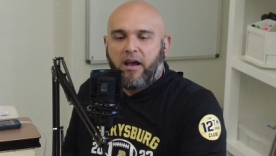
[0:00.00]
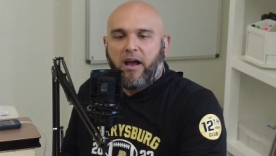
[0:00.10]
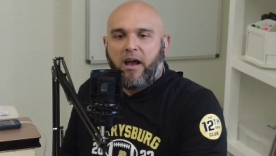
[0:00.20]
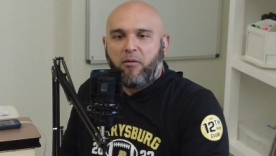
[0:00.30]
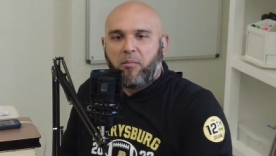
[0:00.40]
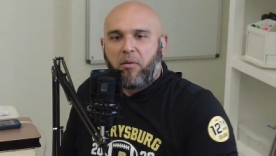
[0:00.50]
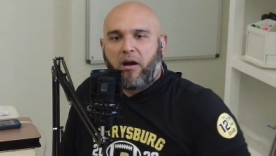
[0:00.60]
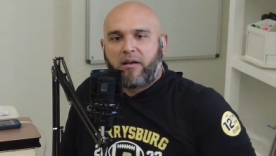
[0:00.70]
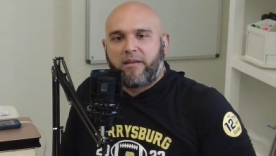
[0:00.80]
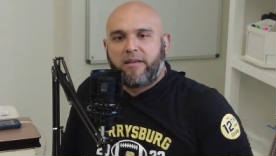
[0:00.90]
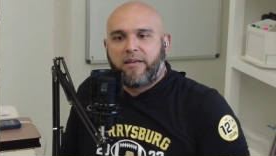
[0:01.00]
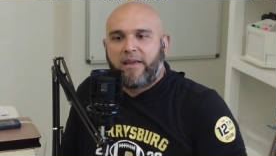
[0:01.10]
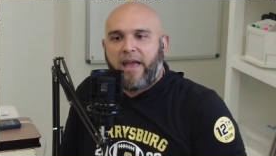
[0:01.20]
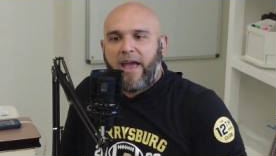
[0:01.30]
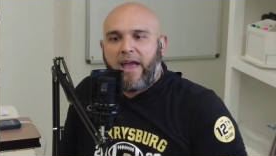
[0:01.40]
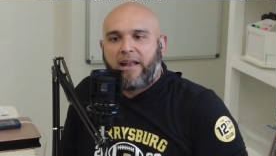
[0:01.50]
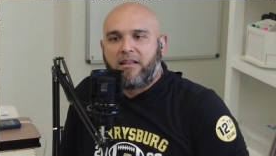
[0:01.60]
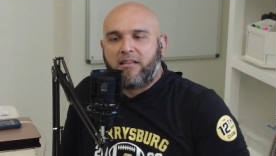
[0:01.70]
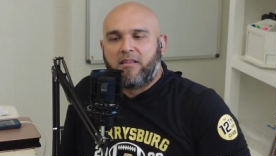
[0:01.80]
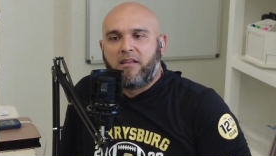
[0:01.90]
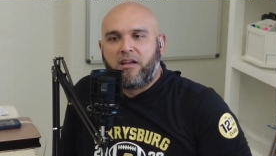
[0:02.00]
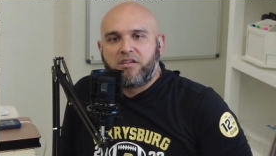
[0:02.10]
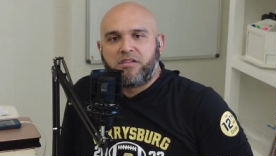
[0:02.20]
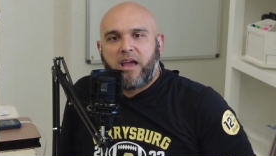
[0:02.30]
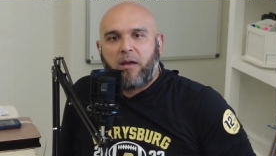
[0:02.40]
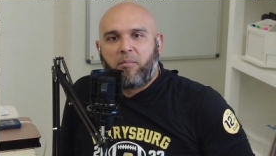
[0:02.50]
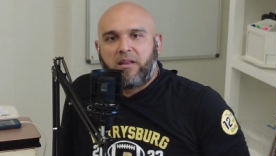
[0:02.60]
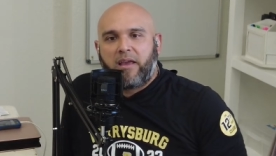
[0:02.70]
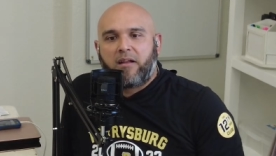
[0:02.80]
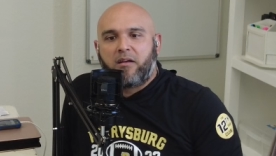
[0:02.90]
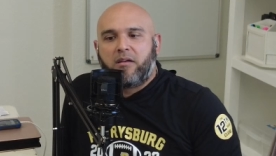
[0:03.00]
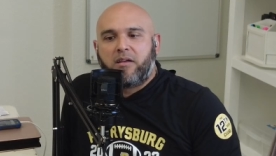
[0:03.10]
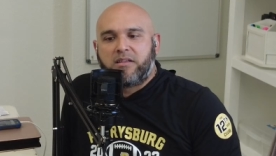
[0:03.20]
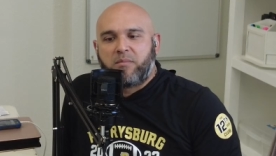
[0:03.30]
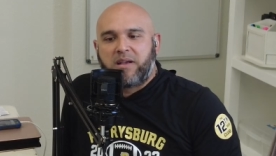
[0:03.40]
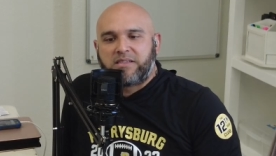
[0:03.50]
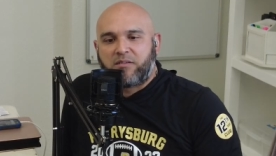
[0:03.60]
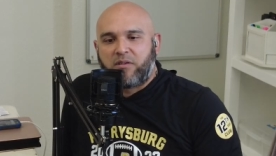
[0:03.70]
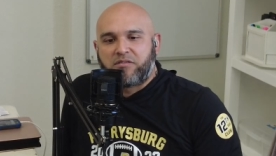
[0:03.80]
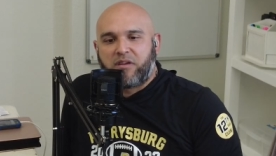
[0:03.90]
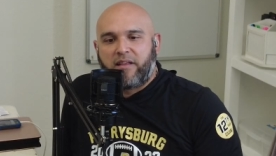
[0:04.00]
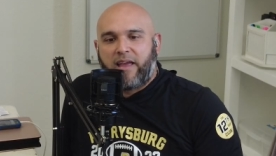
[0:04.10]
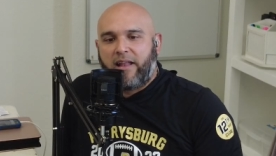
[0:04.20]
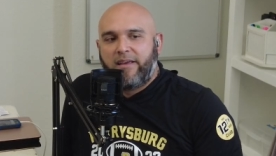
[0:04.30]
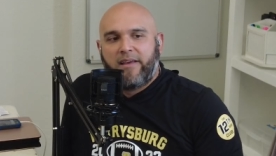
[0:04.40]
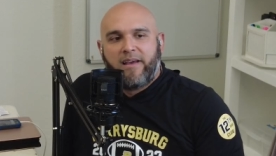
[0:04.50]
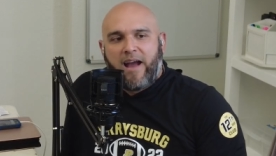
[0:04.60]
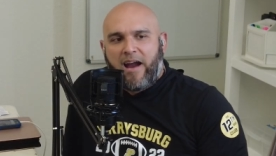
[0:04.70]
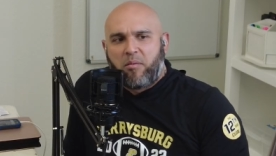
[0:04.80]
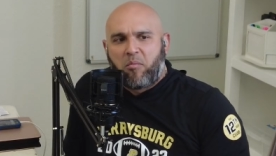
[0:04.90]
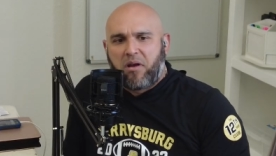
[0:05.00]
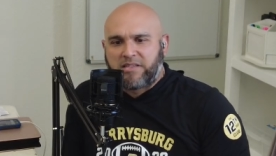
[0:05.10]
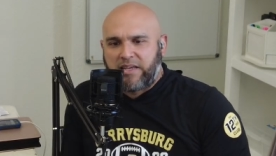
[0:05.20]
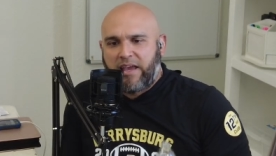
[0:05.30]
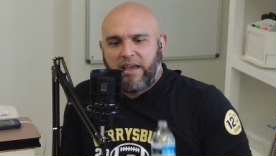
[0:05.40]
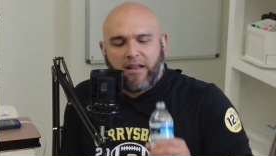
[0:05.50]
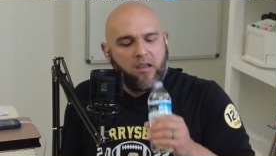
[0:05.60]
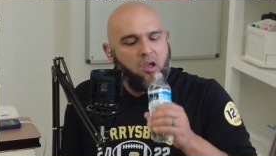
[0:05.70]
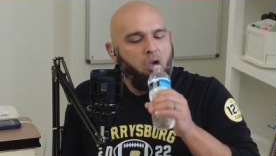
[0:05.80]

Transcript: Uh, we parked, had lunch at Mi Tierra. It's a Mexican restaurant that I remember as a kid.